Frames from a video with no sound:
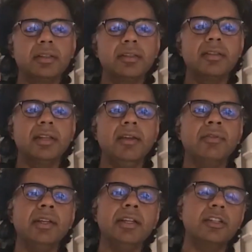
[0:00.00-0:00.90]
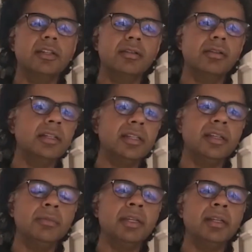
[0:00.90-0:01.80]
so that every engineering
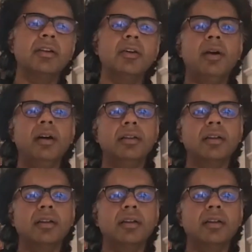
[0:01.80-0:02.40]
team can go on